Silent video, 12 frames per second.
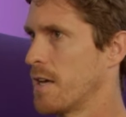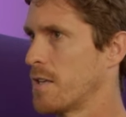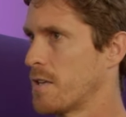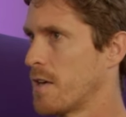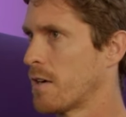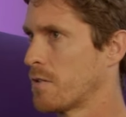
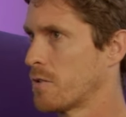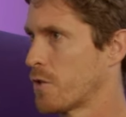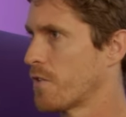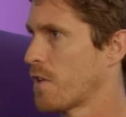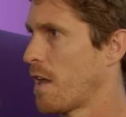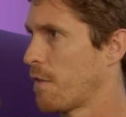young
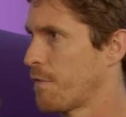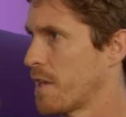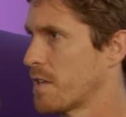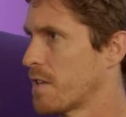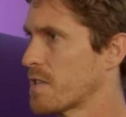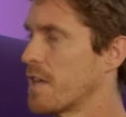juvenile
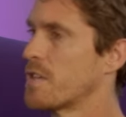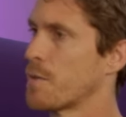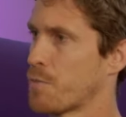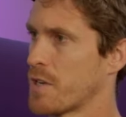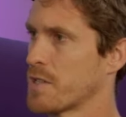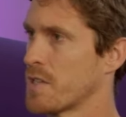offenders into
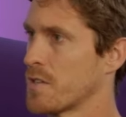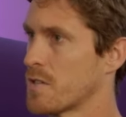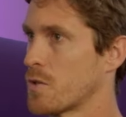prisons